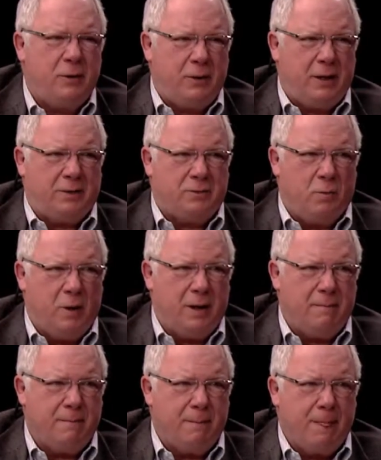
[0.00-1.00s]
who gets what.
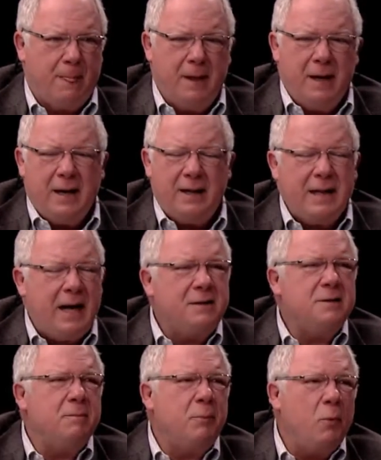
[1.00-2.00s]
And
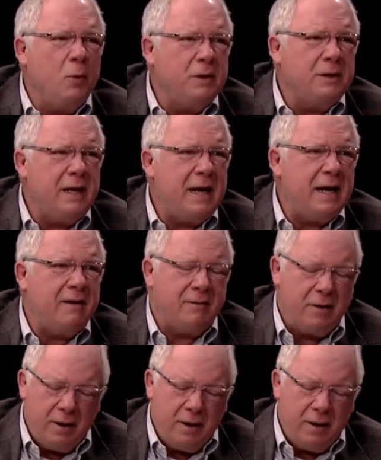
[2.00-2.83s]
that's important to have.